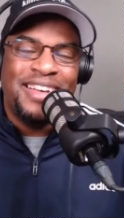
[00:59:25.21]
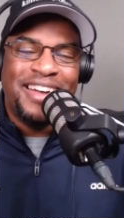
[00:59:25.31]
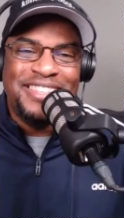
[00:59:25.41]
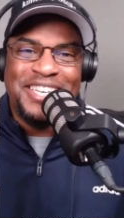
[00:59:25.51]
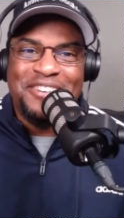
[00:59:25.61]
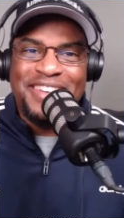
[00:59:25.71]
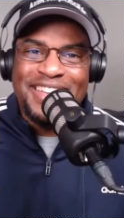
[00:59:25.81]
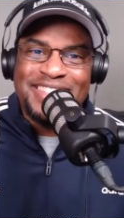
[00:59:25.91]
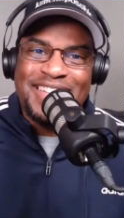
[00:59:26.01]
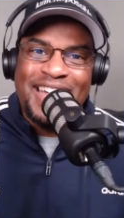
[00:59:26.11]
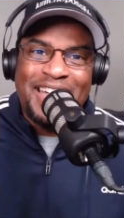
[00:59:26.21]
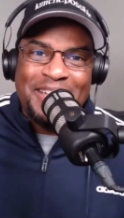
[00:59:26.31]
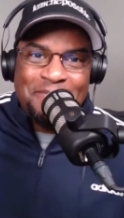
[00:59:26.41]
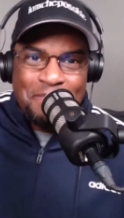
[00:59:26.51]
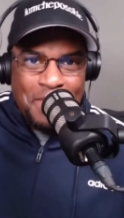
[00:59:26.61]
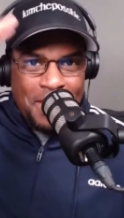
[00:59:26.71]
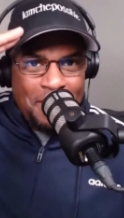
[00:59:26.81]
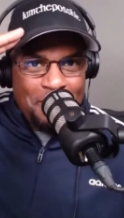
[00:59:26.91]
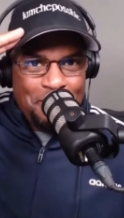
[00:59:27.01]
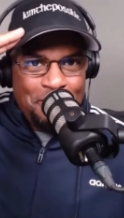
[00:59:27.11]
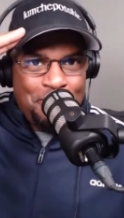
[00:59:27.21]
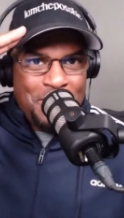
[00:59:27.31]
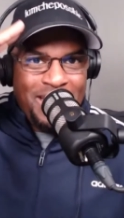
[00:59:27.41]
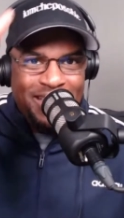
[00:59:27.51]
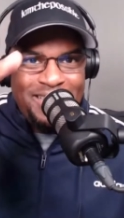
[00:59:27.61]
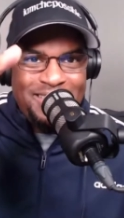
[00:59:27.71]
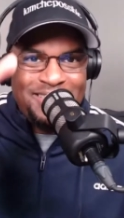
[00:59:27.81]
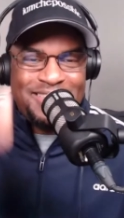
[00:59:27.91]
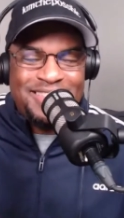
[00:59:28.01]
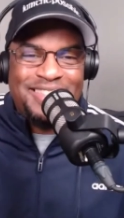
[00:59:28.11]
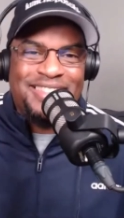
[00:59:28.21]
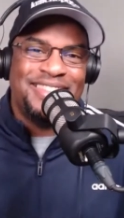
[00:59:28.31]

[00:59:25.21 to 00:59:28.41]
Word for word: Until next time, peace.